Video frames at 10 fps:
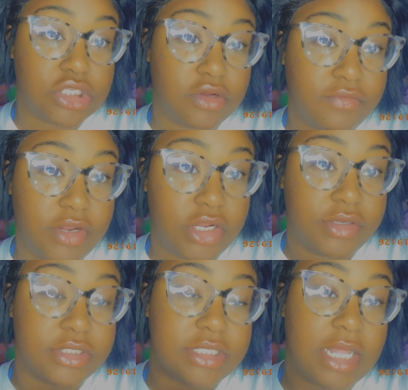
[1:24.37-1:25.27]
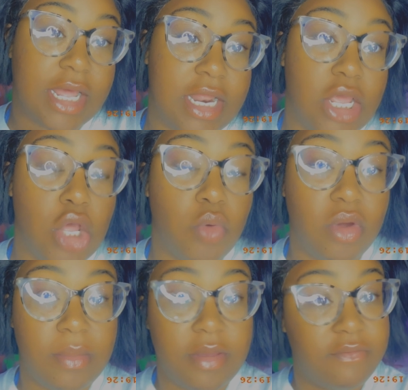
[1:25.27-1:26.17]
on videos that
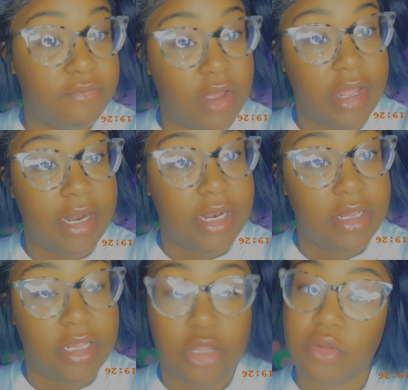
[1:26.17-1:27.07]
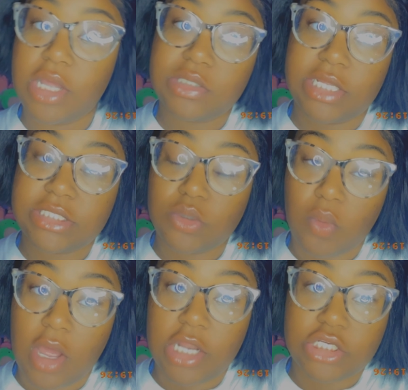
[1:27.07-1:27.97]
would be fun that you guys like to
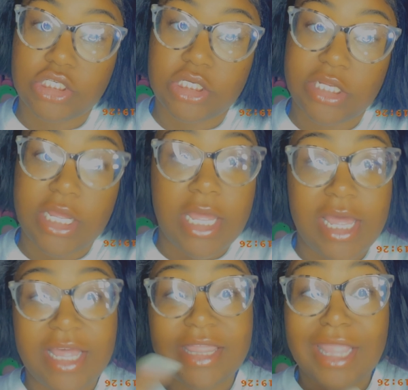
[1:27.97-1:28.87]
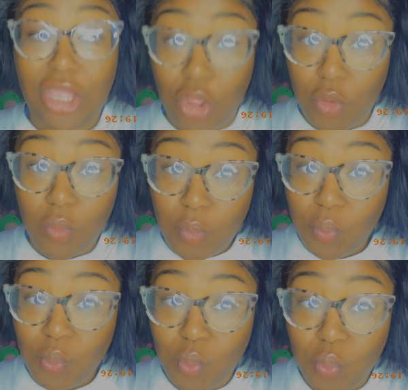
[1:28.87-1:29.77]
watch. Thank you,
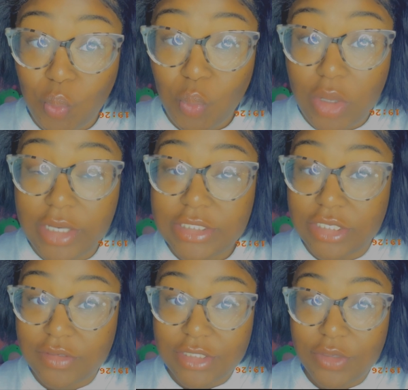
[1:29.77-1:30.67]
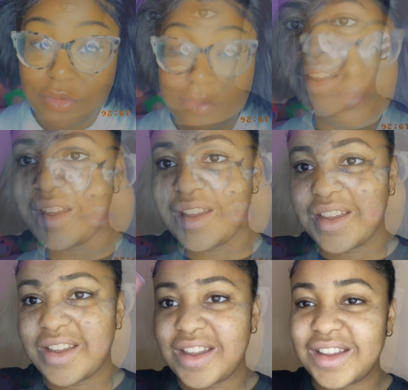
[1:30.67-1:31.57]
and I'll see you soon.
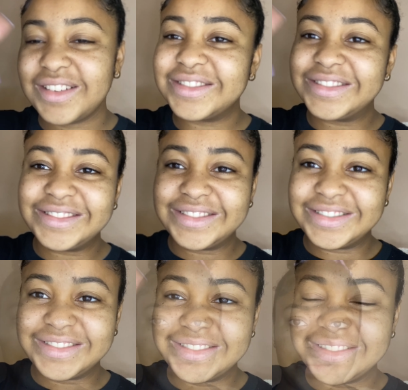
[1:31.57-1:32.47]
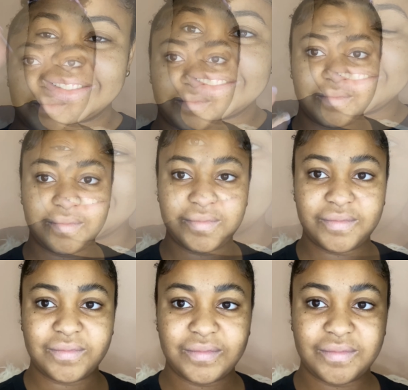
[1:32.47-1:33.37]
Bye. Hey guys, say hi to my
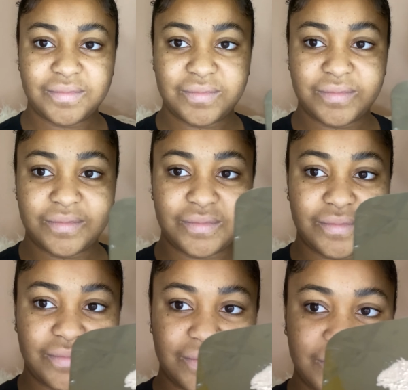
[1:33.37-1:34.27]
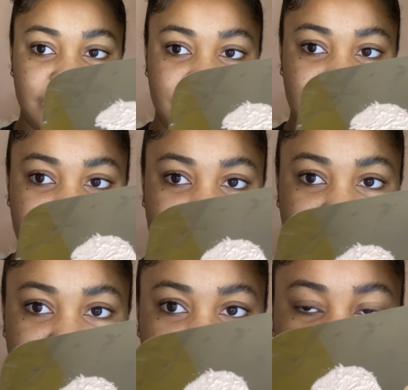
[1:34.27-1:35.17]
sister. This first brow that I'm
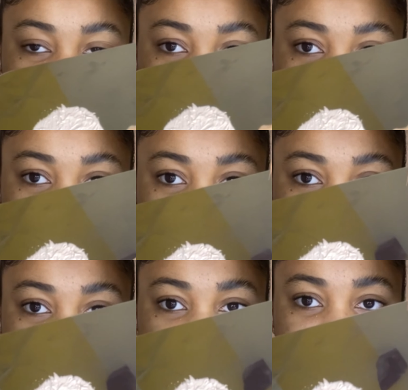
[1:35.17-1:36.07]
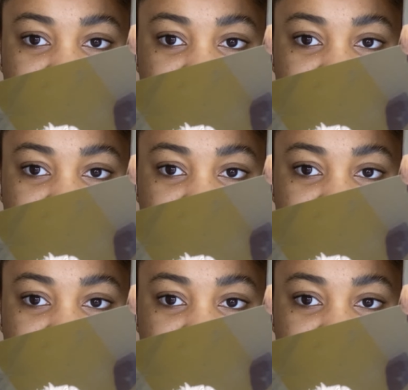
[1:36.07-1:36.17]
doing on her is